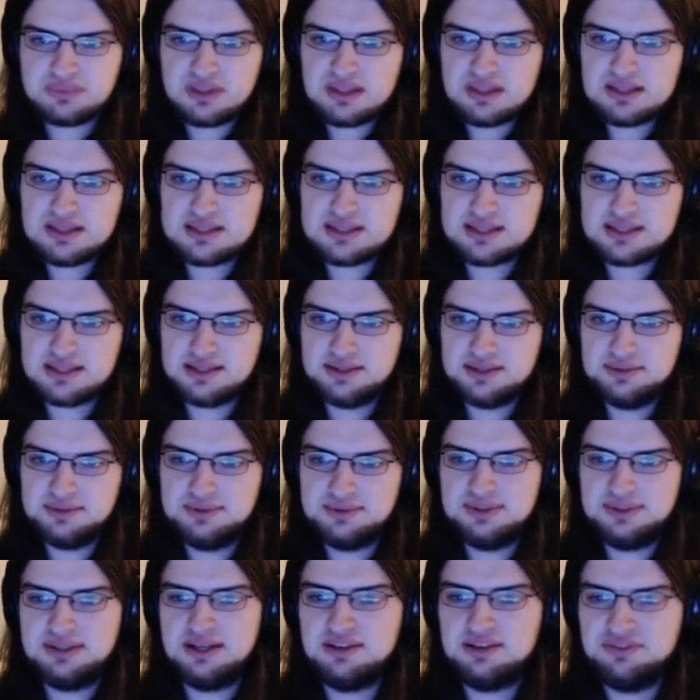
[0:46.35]
So,
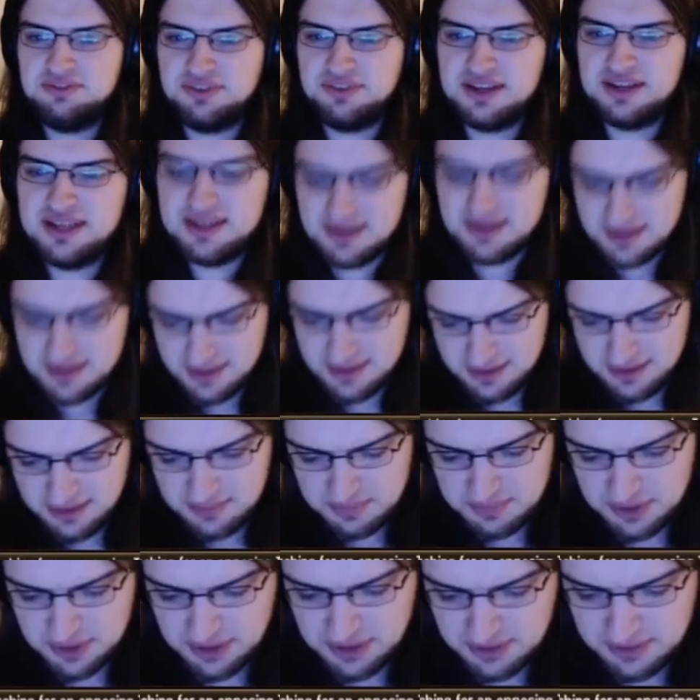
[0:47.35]
hopefully, we
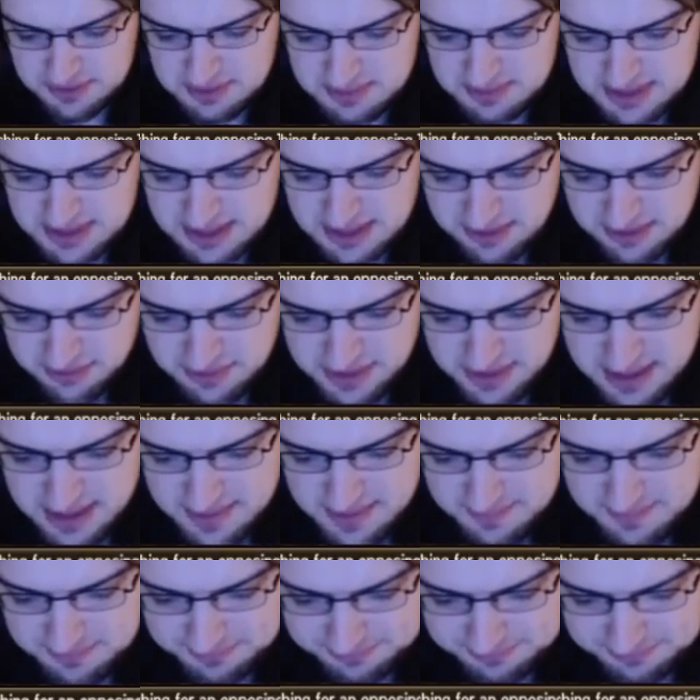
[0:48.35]
can pull off some stuff with that.